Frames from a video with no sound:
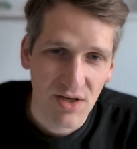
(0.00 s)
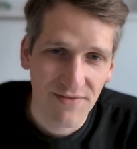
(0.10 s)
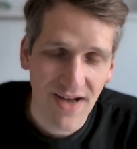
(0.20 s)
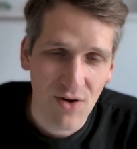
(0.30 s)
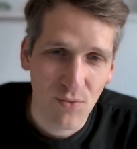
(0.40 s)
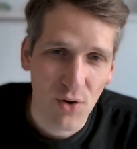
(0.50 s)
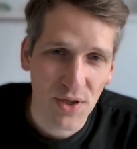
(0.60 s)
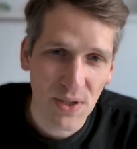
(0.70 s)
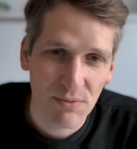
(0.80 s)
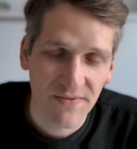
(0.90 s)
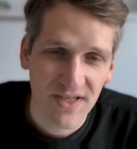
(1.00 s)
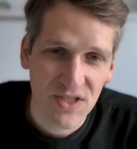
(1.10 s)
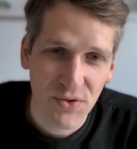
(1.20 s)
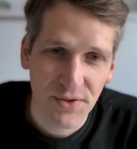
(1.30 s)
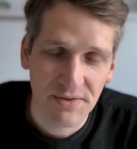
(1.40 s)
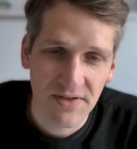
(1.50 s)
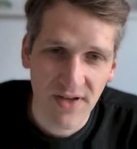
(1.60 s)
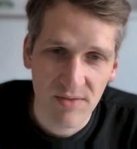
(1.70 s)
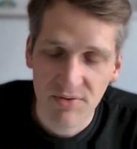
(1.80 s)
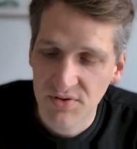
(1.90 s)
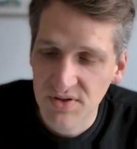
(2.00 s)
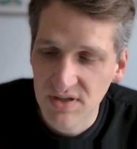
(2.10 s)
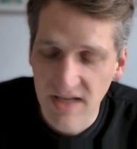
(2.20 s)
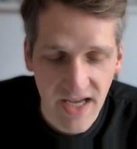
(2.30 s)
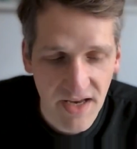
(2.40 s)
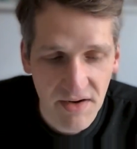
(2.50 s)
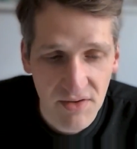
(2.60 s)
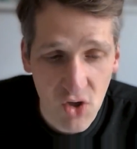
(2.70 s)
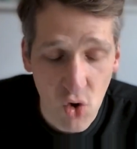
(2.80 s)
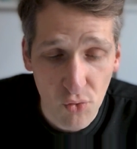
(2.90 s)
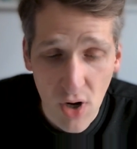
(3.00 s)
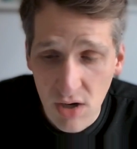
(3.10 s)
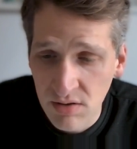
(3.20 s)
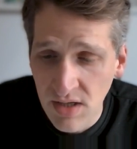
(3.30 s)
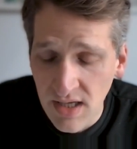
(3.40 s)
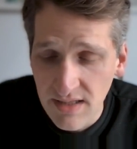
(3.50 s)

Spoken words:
of how working with external developers can go wrong.